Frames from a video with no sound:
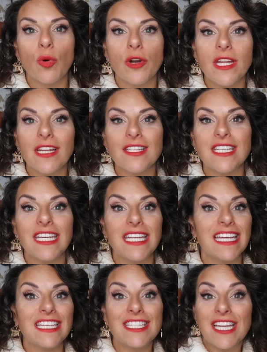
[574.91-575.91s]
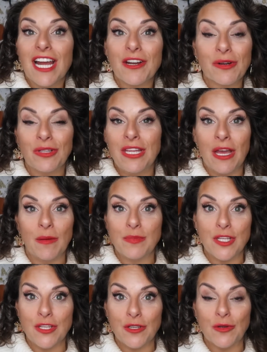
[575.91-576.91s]
oriented, entirely up
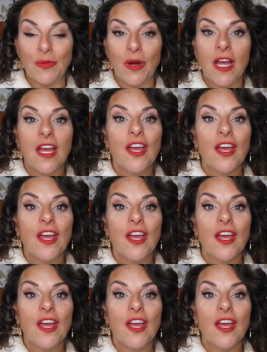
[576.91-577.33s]
to you.